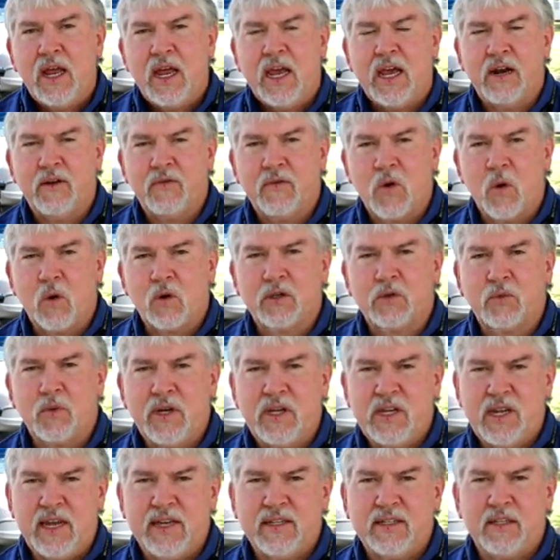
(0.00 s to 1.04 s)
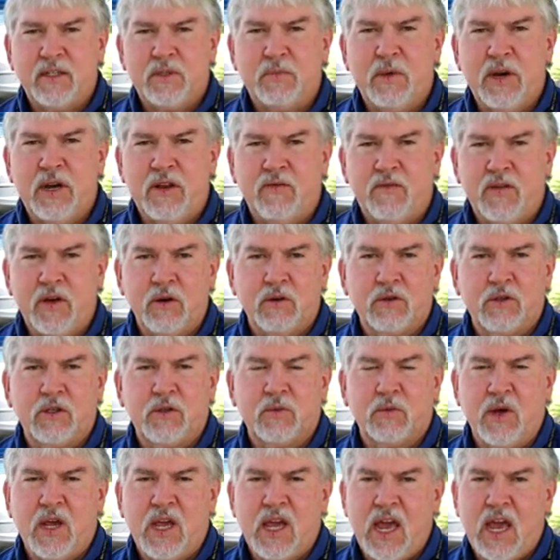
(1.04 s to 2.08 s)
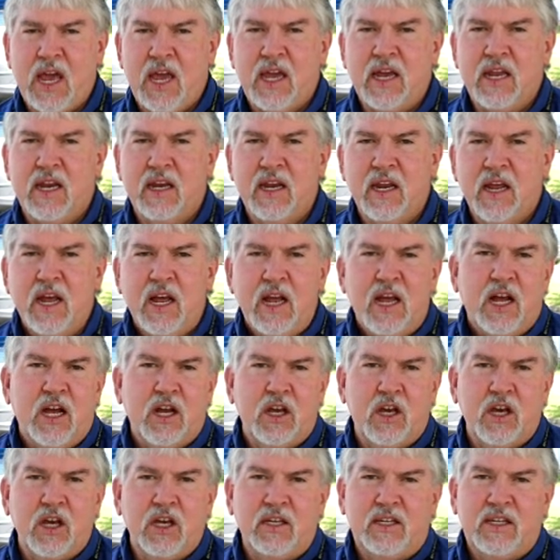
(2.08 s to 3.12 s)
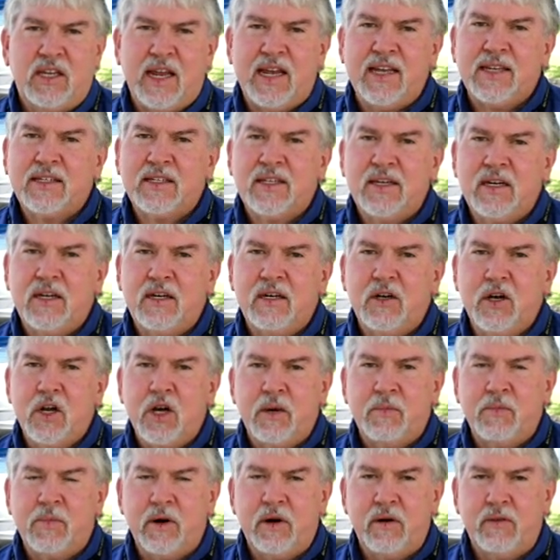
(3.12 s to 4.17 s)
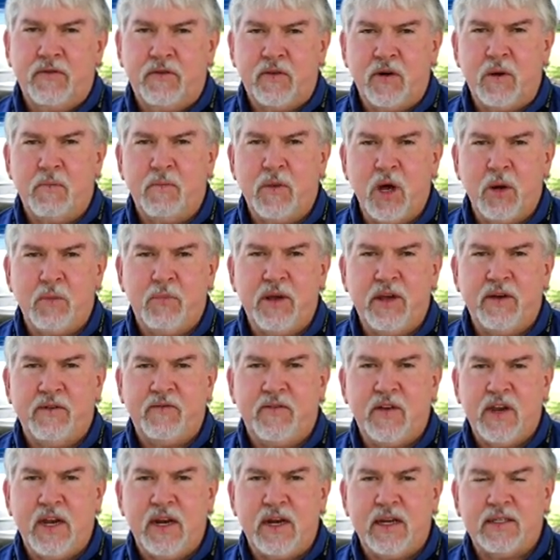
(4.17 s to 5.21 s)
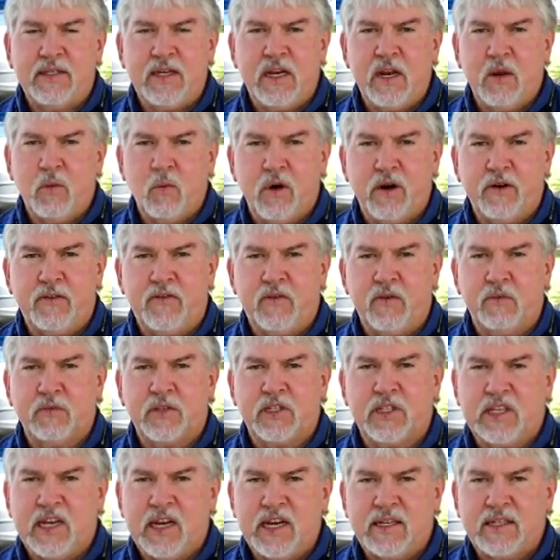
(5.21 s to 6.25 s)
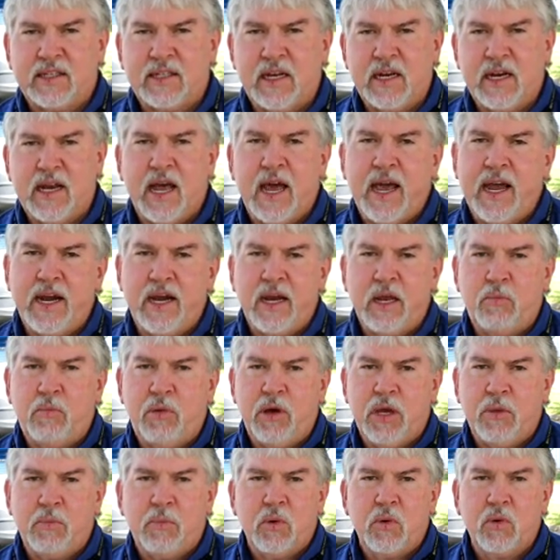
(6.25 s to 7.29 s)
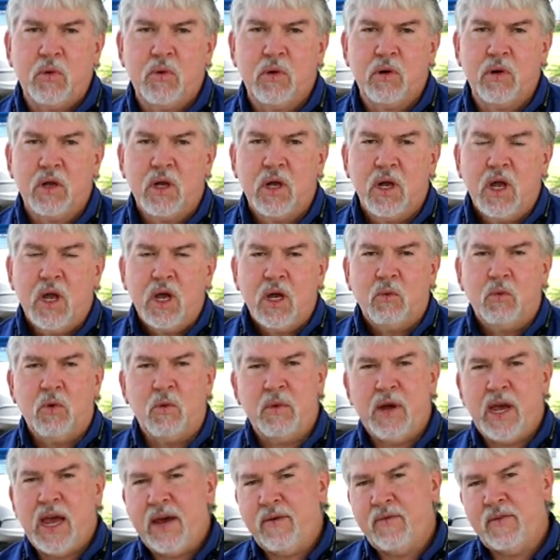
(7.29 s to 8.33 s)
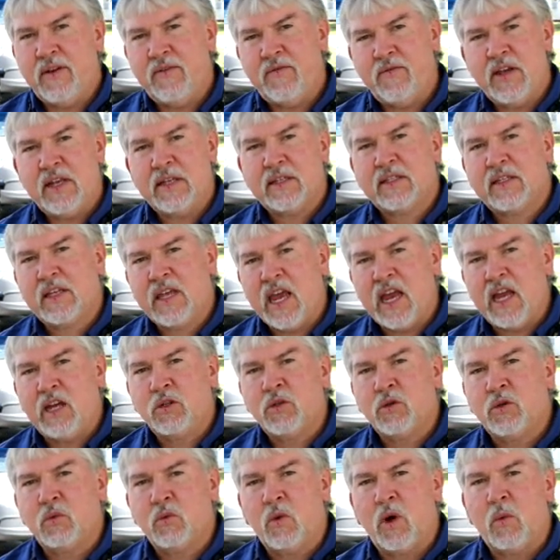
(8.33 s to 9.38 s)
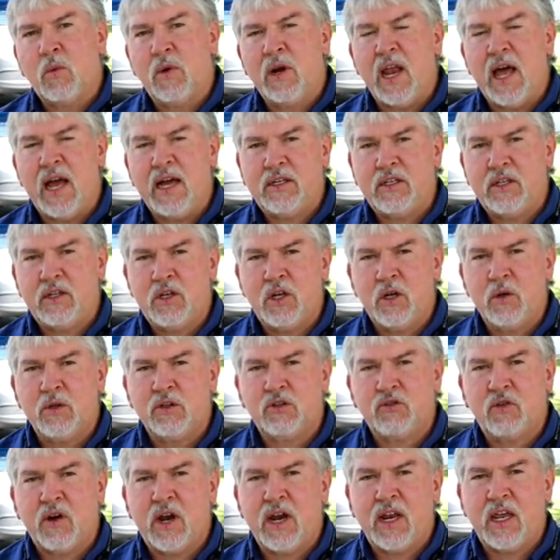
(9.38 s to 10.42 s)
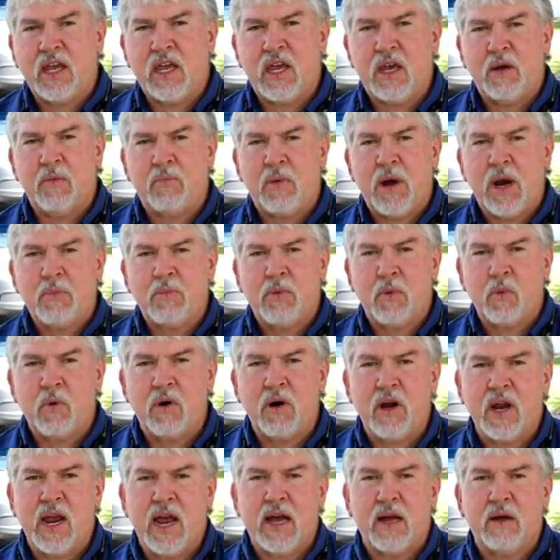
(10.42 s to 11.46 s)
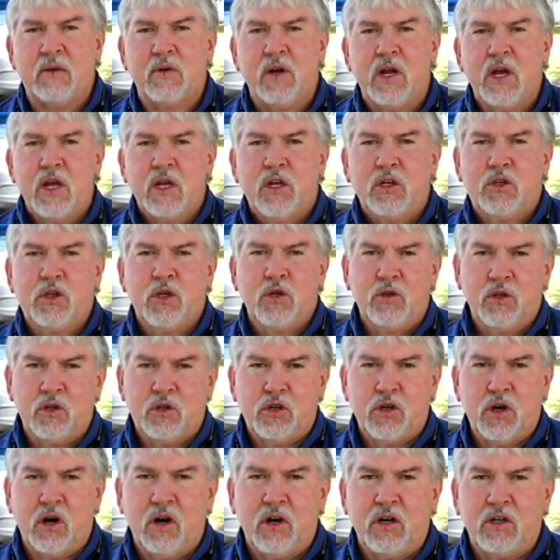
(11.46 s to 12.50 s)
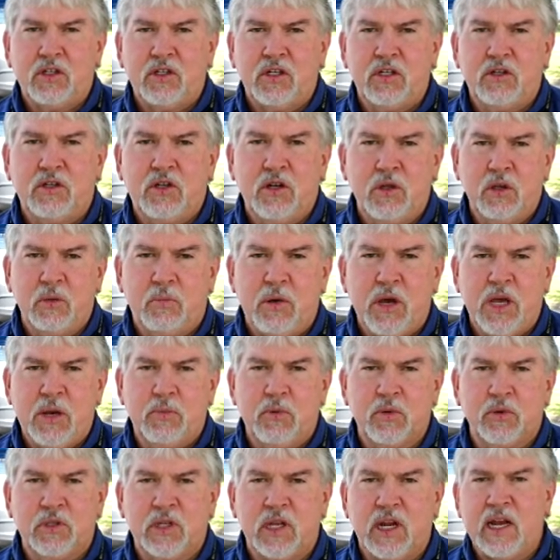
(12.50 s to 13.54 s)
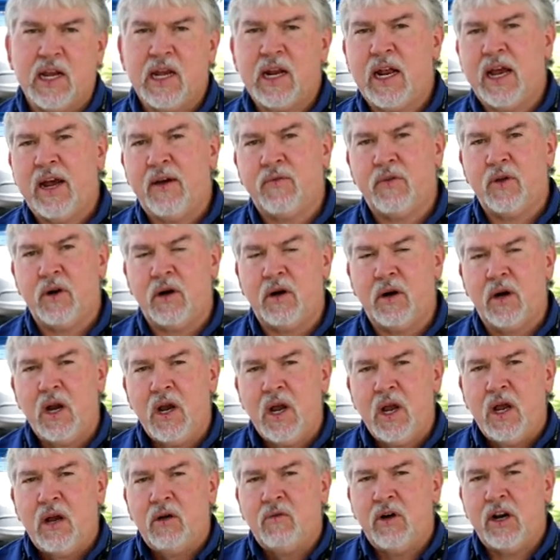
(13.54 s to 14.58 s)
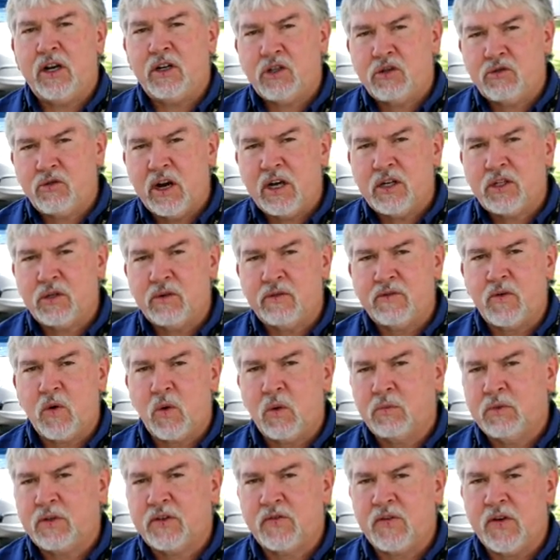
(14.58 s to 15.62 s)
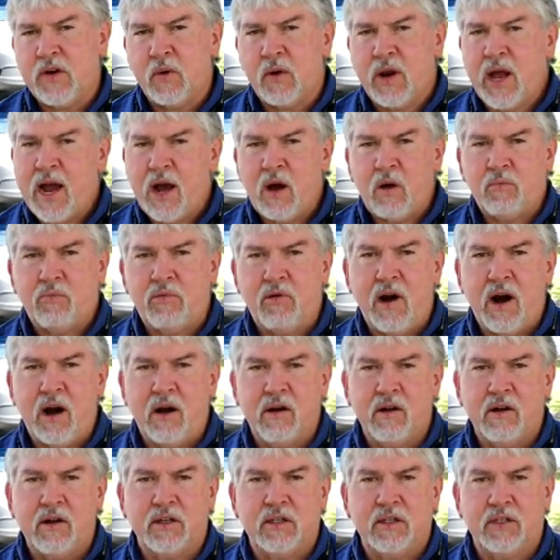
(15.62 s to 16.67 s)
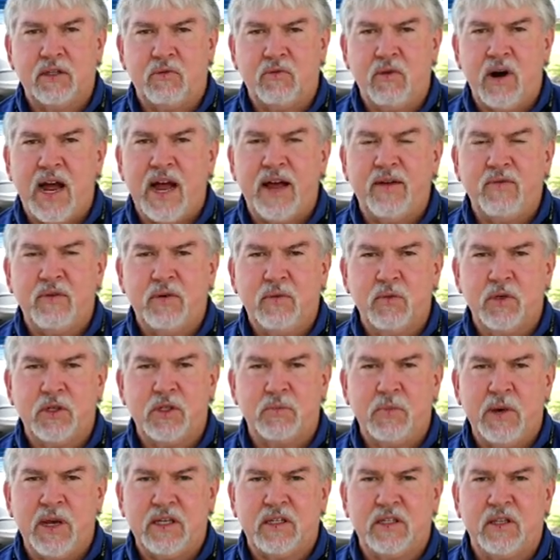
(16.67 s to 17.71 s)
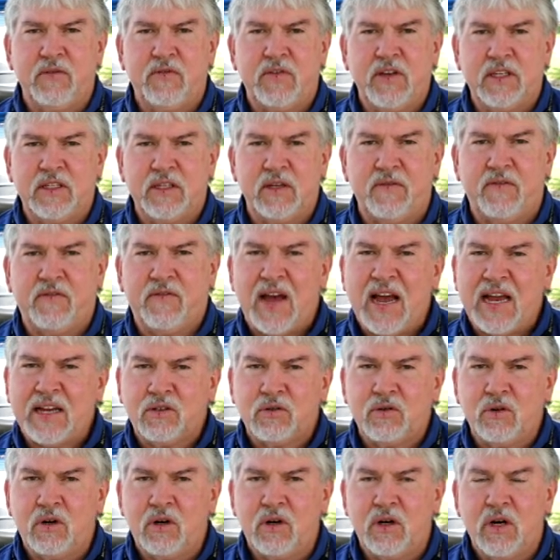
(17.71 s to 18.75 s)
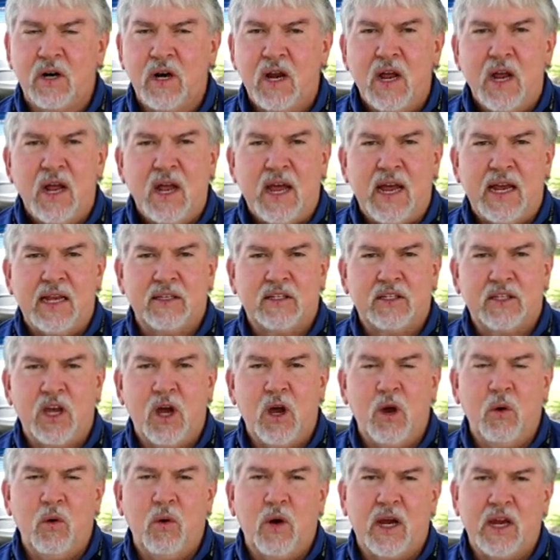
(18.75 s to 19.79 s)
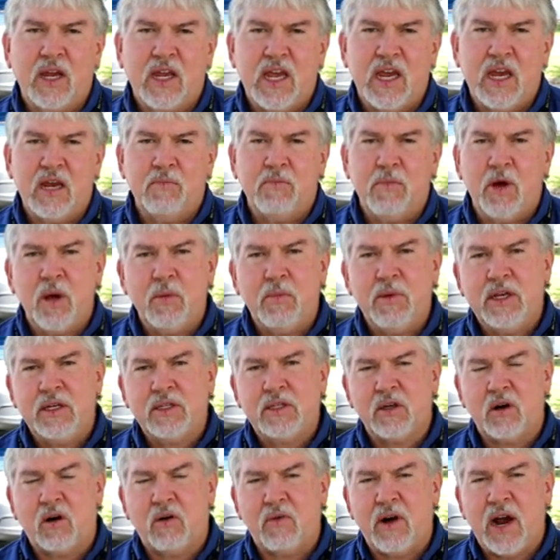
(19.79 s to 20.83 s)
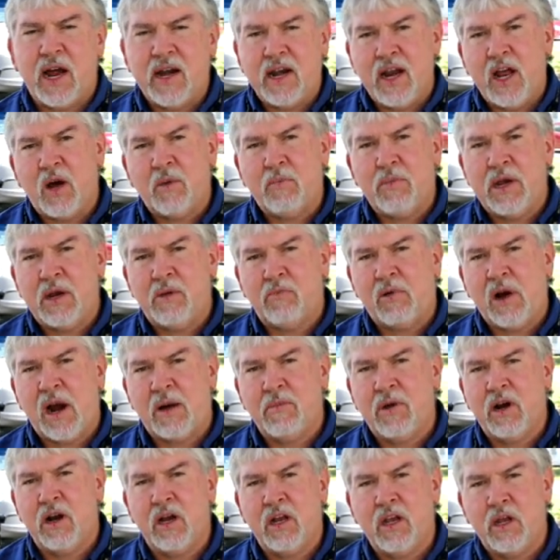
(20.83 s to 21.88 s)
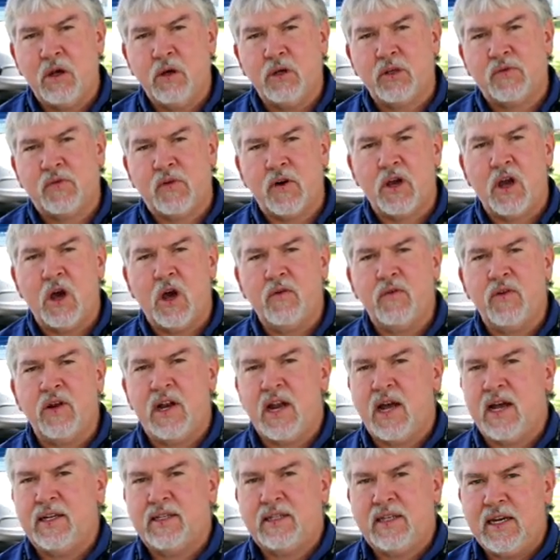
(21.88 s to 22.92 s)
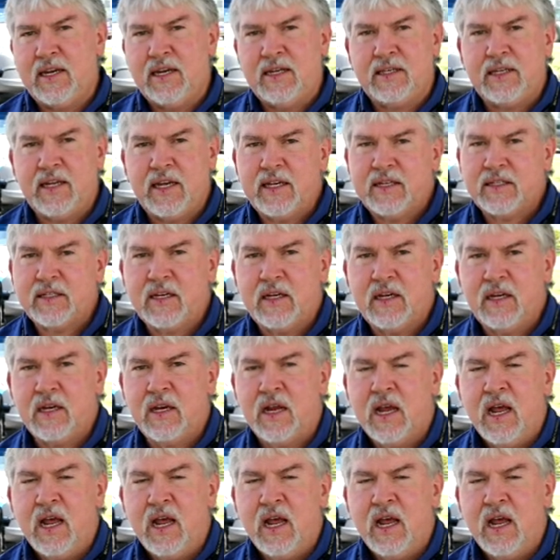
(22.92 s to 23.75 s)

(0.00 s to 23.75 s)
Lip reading: and of course we test as many folks as we can. A good testing number for a Moby event is anywhere from 60 to 80 people. When we have an event scheduled, what we like to do is try to get paperwork out to the church and to the people so they can have their registration forms filled out prior to us arriving, which makes the visit faster. And so again, Mobies are right now being primarily used for COVID-19 testing,